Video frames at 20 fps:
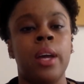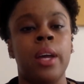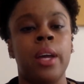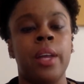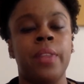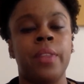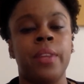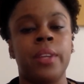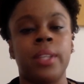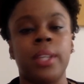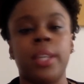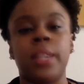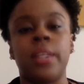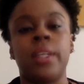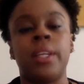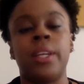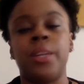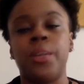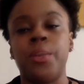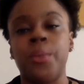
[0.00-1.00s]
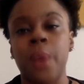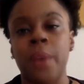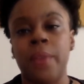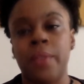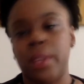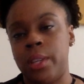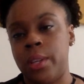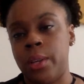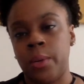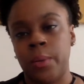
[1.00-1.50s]
And there's nothing that you have
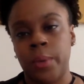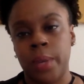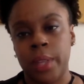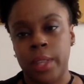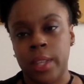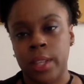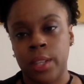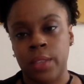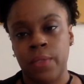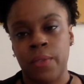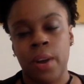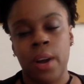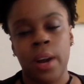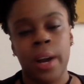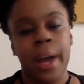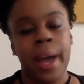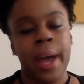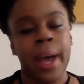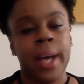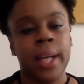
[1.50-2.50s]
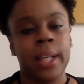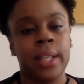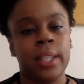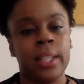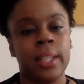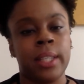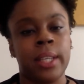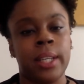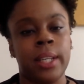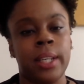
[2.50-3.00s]
to deal with as far
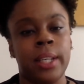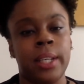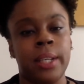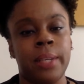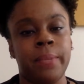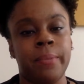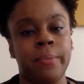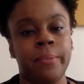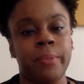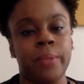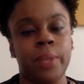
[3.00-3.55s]
as any,